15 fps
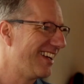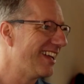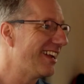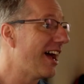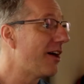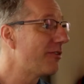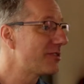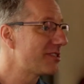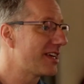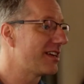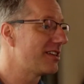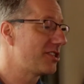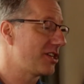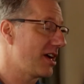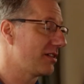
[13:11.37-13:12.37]
And how was that
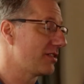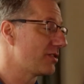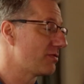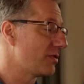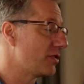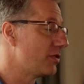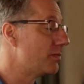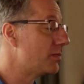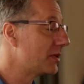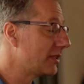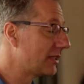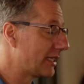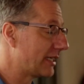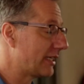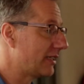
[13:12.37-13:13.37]
a challenge with you
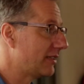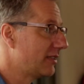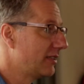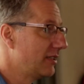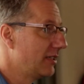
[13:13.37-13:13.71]
building